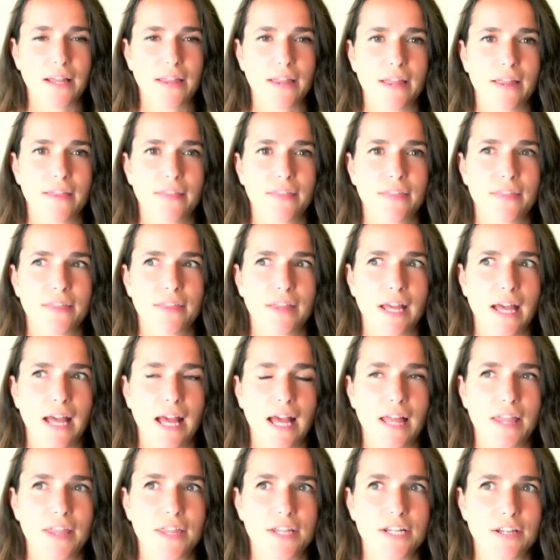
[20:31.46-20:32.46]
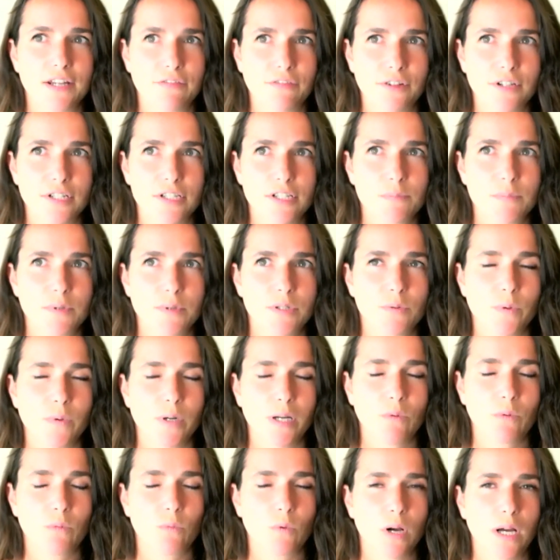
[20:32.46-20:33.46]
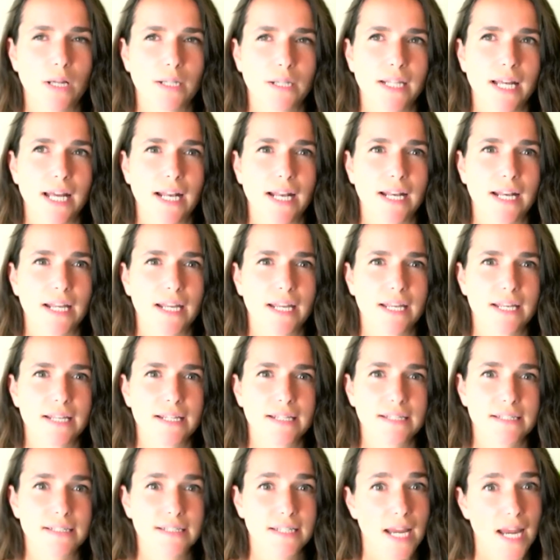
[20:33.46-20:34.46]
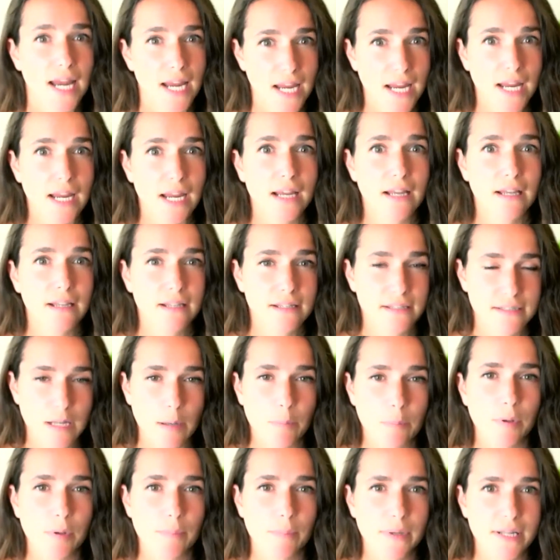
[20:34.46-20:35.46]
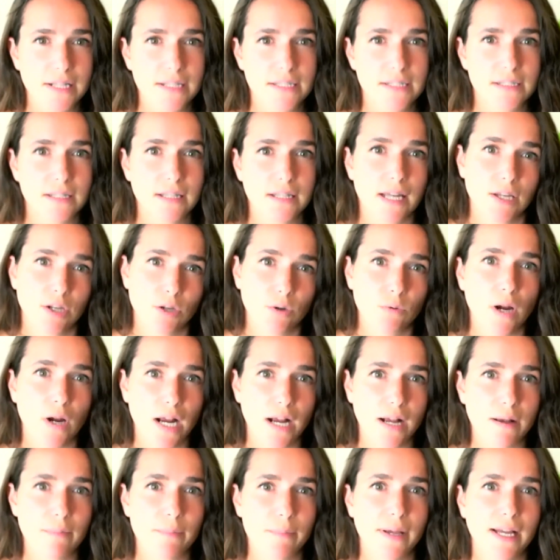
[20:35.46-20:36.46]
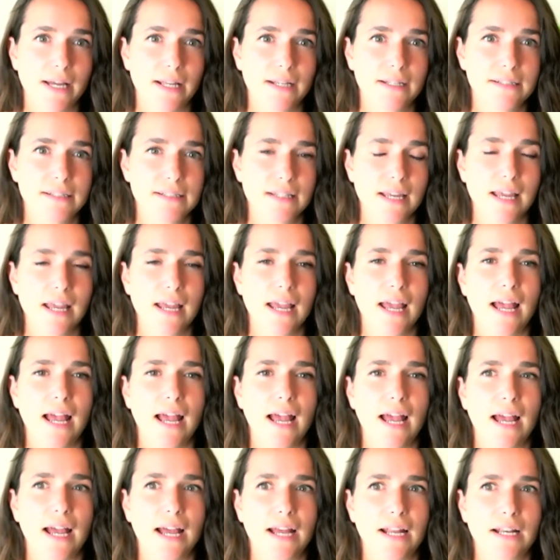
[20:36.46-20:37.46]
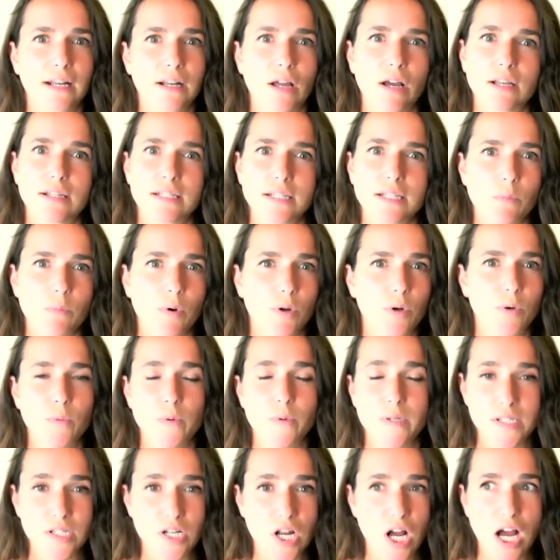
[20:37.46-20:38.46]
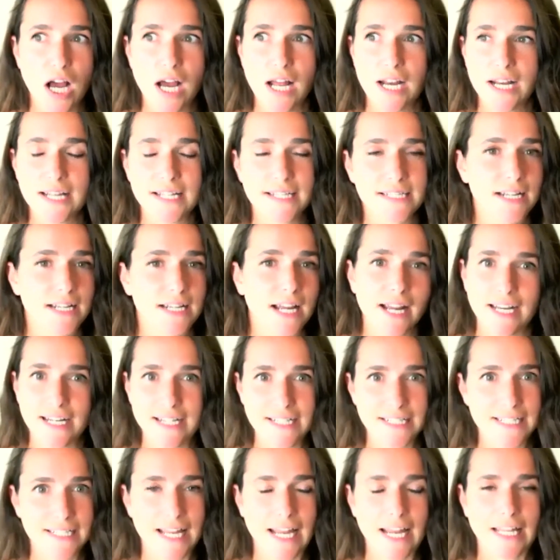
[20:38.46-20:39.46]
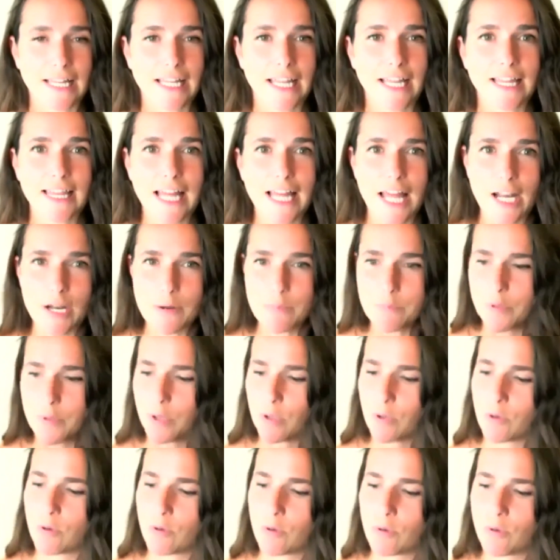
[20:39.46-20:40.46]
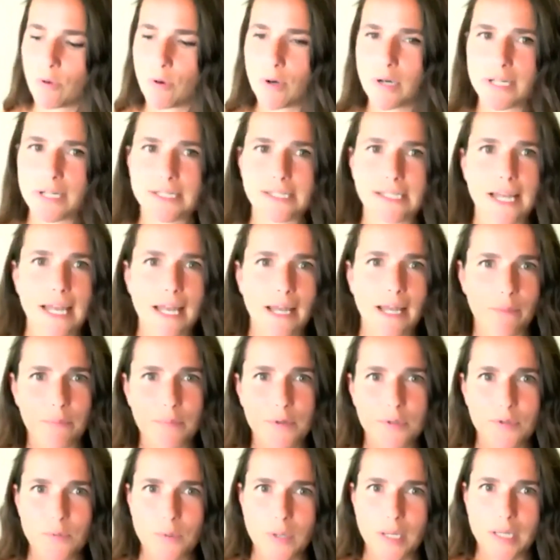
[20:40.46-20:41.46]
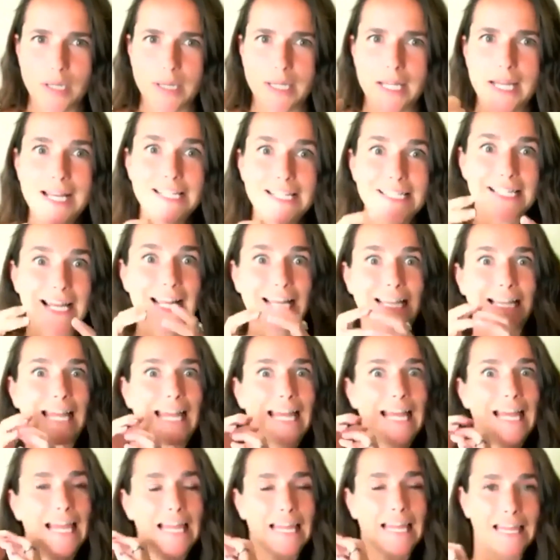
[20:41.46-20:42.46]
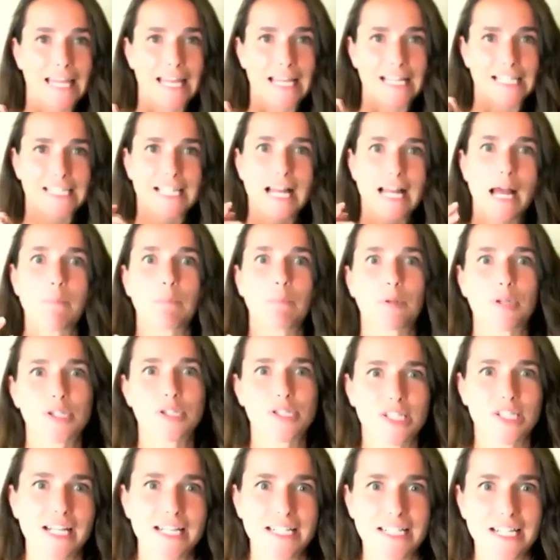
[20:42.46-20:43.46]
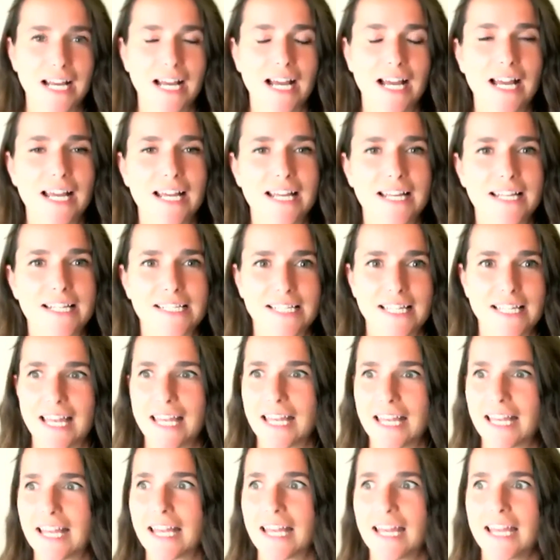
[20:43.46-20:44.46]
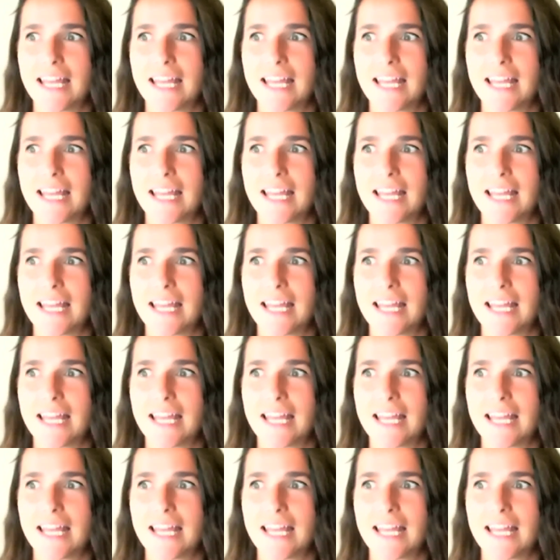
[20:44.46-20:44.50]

the, the difference between one that is taking supplements that you recommend and someone who is not is night and day. Like that umbilical cord is like between this and like this. That placenta is like